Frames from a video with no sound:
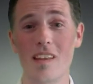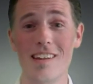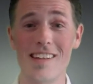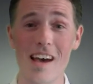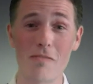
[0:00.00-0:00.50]

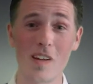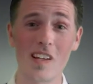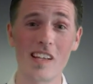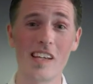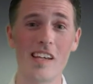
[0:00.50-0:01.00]
then
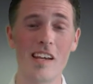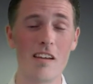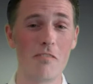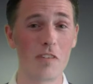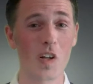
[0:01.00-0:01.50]
definitely
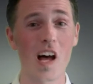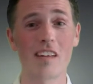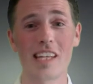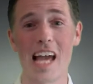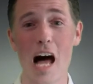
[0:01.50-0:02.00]
fill
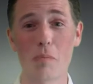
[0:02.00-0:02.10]
out the